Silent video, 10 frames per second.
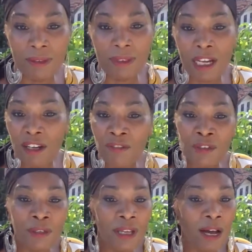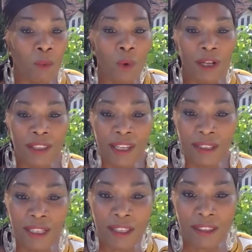Now, if you're not one that
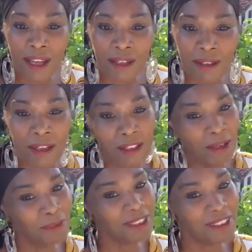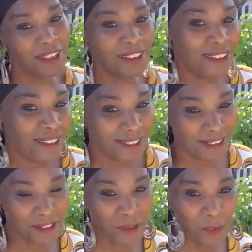needs that, and let me say this.
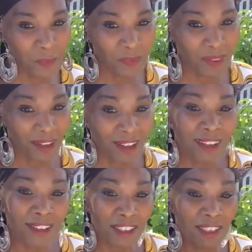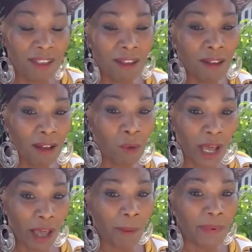See, what
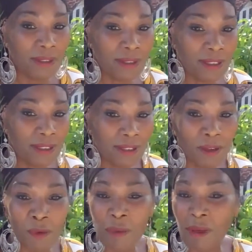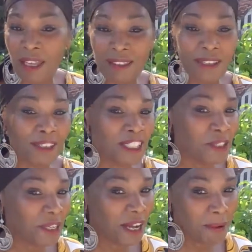happens is we make things
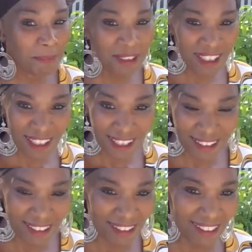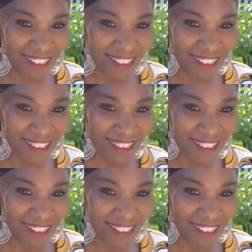so complicated.